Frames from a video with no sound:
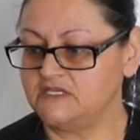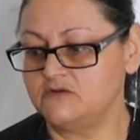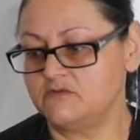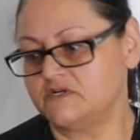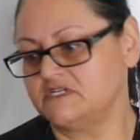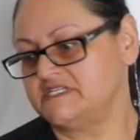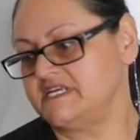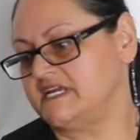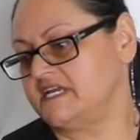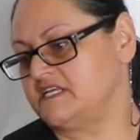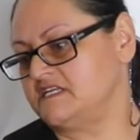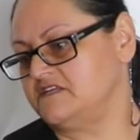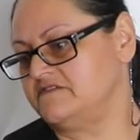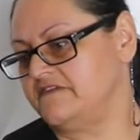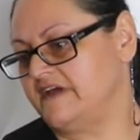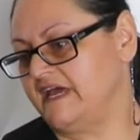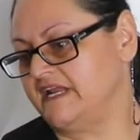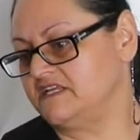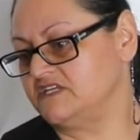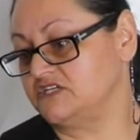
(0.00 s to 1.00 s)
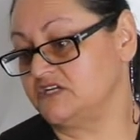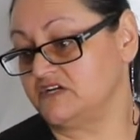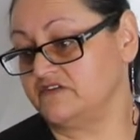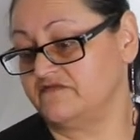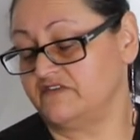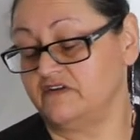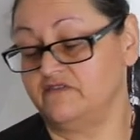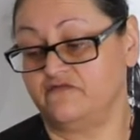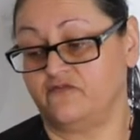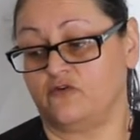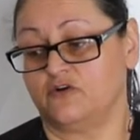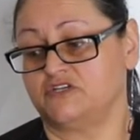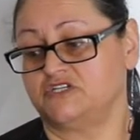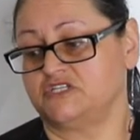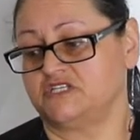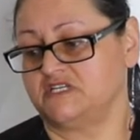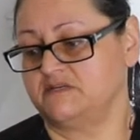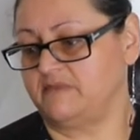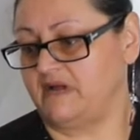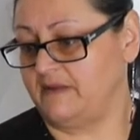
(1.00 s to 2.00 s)
And you were taken advantage of,
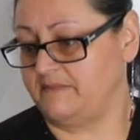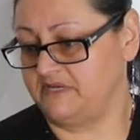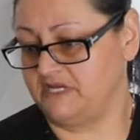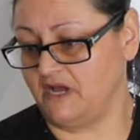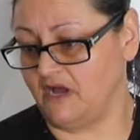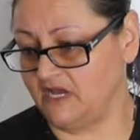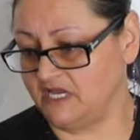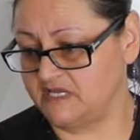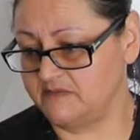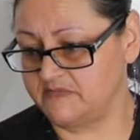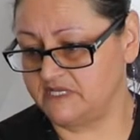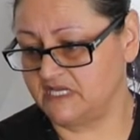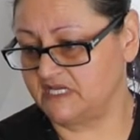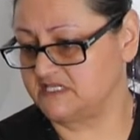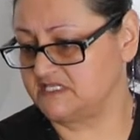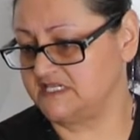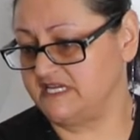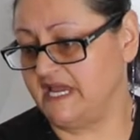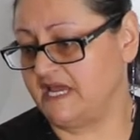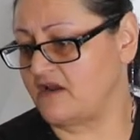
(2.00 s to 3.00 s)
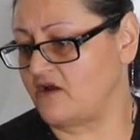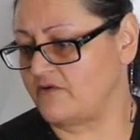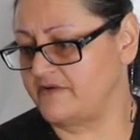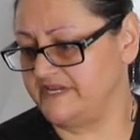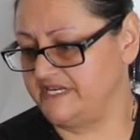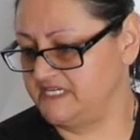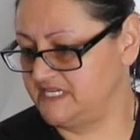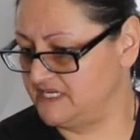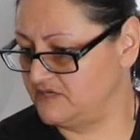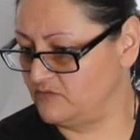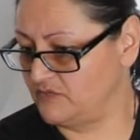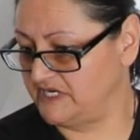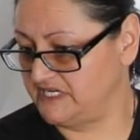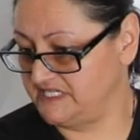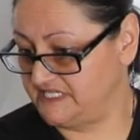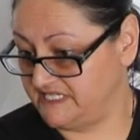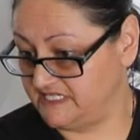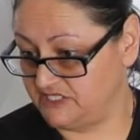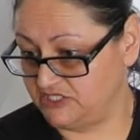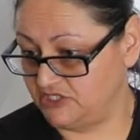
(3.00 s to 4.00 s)
unfortunately, by Bianchi, because he had already done what he
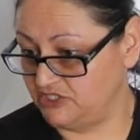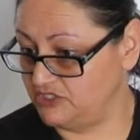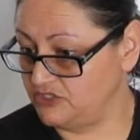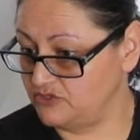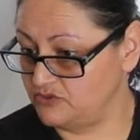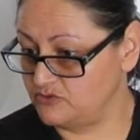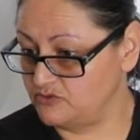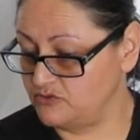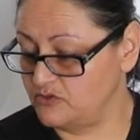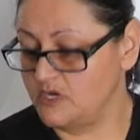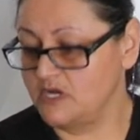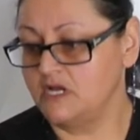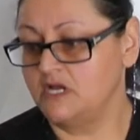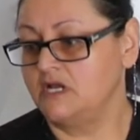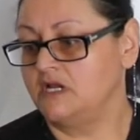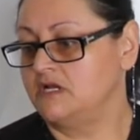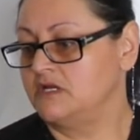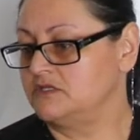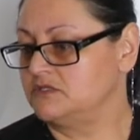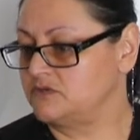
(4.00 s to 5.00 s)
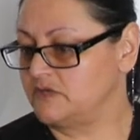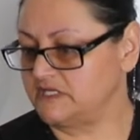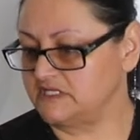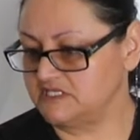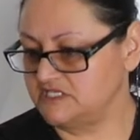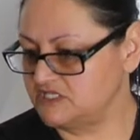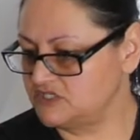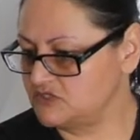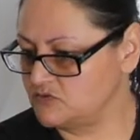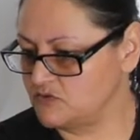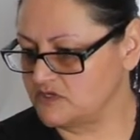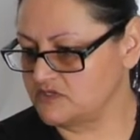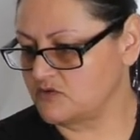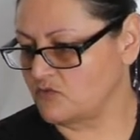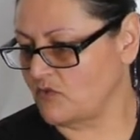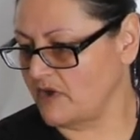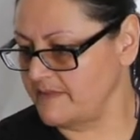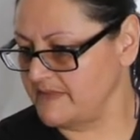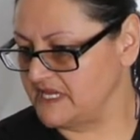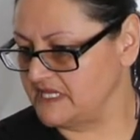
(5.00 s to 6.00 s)
did to you to at least 2 other
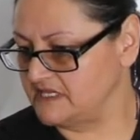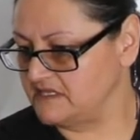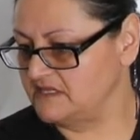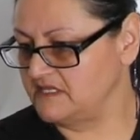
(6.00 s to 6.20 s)
women.